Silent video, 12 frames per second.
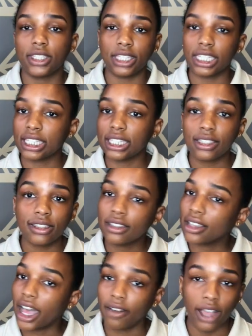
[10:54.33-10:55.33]
since
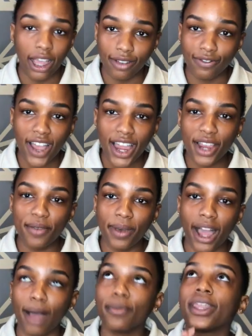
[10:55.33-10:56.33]
I've gotten fired,
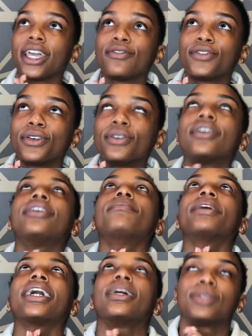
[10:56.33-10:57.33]
but I'm thankful.
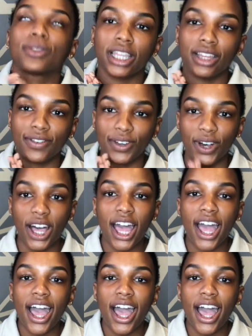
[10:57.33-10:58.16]
Oh my God, I'm so thankful.